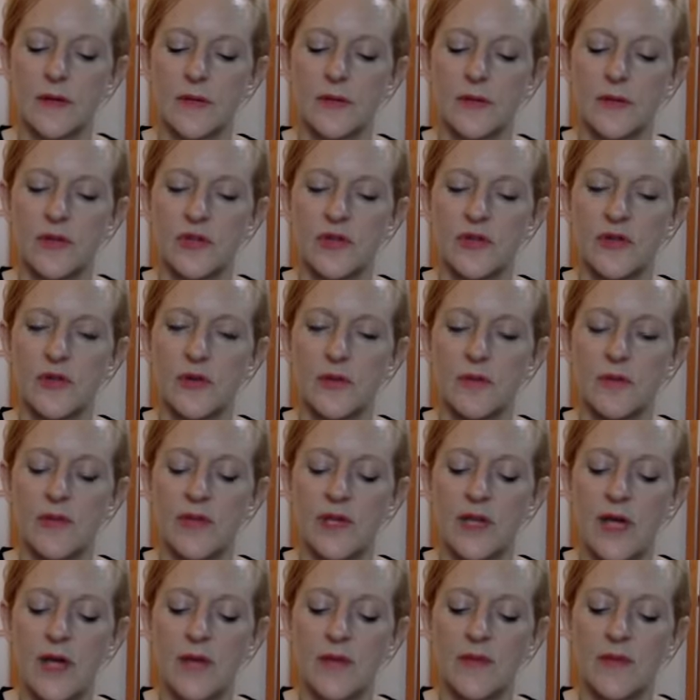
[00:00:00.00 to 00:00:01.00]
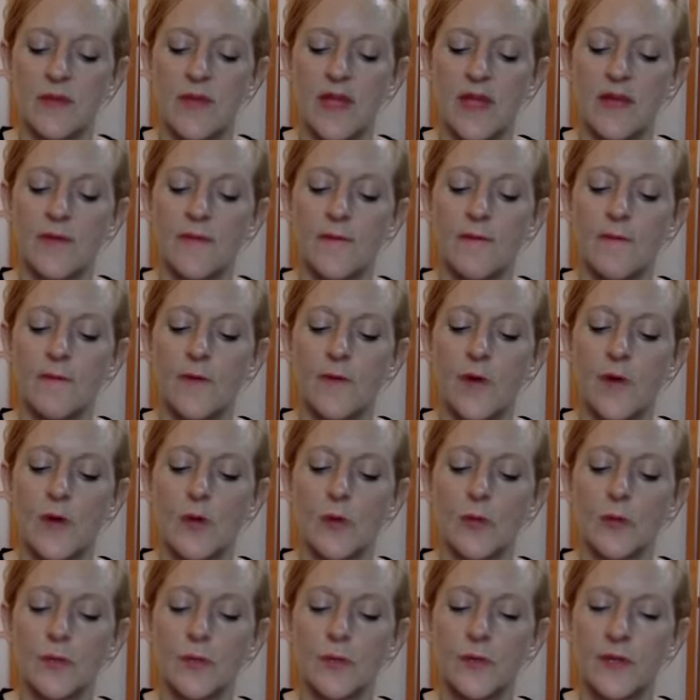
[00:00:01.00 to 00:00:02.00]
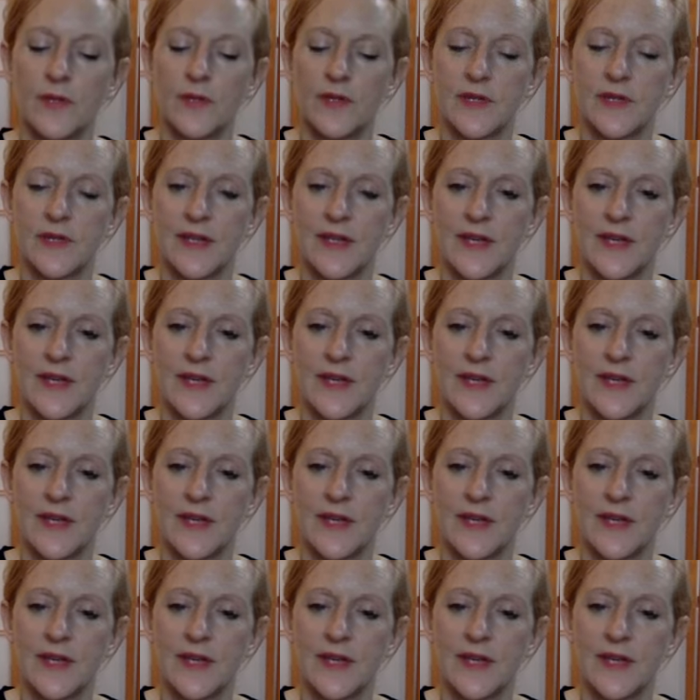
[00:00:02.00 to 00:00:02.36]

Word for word: but do not become involved.